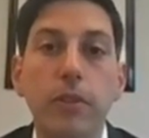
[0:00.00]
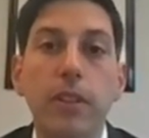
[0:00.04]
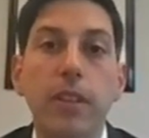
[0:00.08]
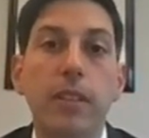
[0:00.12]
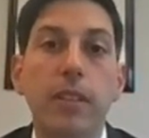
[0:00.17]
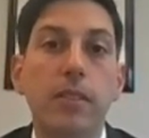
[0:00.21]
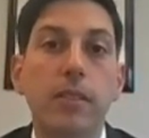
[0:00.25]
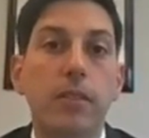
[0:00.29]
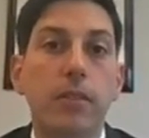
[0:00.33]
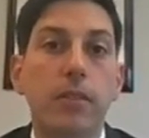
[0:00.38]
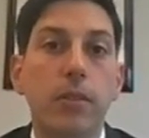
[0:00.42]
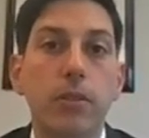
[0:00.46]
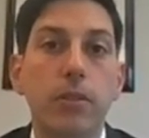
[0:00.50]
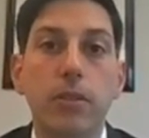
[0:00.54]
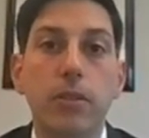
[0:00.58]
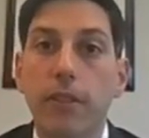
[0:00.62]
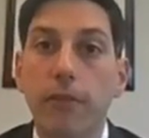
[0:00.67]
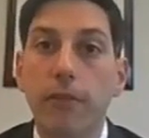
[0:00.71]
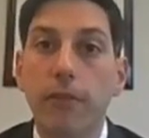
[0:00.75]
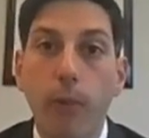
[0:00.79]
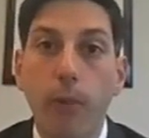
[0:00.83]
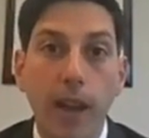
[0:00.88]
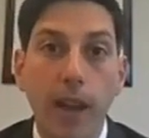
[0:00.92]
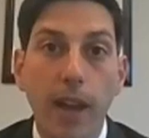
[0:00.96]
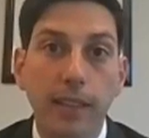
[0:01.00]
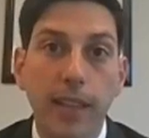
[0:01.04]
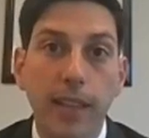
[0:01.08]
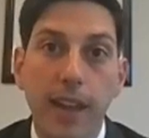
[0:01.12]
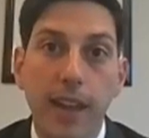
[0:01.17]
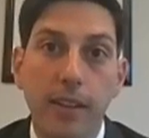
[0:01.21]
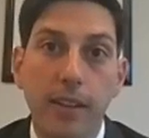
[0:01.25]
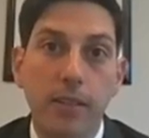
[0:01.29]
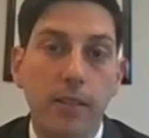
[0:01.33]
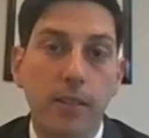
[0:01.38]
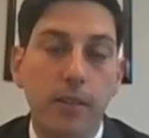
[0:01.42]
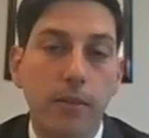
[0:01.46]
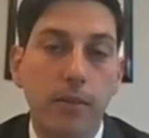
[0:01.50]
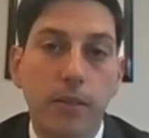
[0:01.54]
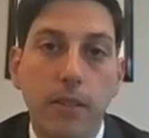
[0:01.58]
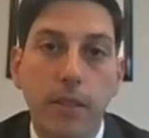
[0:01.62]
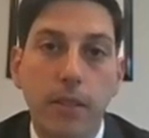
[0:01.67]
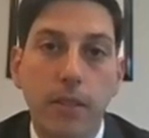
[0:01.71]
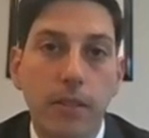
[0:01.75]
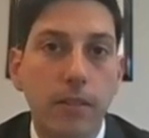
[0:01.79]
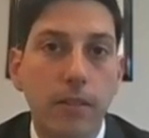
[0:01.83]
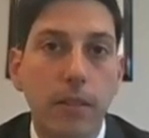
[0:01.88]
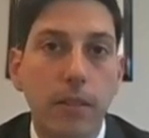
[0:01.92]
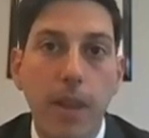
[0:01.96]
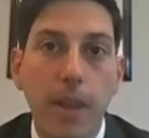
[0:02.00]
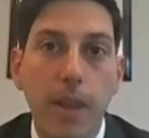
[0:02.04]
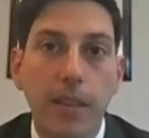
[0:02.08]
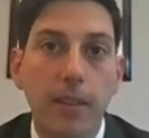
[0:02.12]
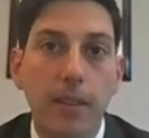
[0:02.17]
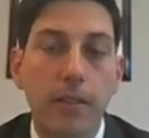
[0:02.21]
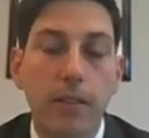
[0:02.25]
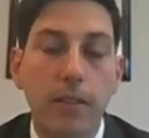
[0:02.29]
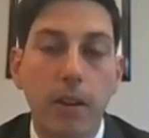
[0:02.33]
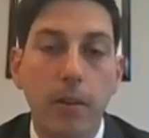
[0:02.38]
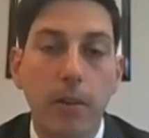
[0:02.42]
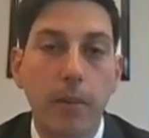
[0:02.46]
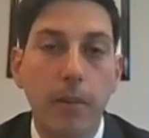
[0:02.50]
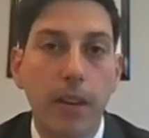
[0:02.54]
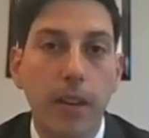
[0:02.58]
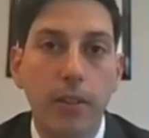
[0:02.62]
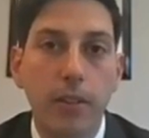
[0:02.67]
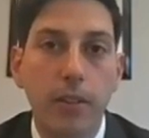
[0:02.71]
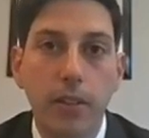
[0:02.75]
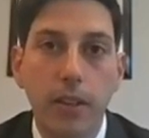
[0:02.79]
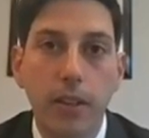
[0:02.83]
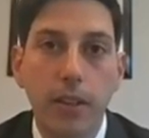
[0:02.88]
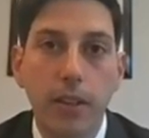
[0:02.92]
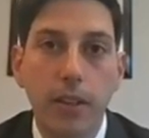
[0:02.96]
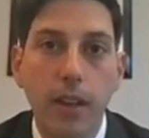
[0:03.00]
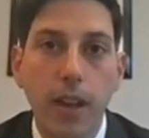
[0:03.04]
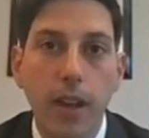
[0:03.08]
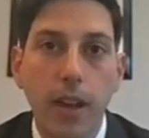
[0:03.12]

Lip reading: the institutions have wide latitude to make a determination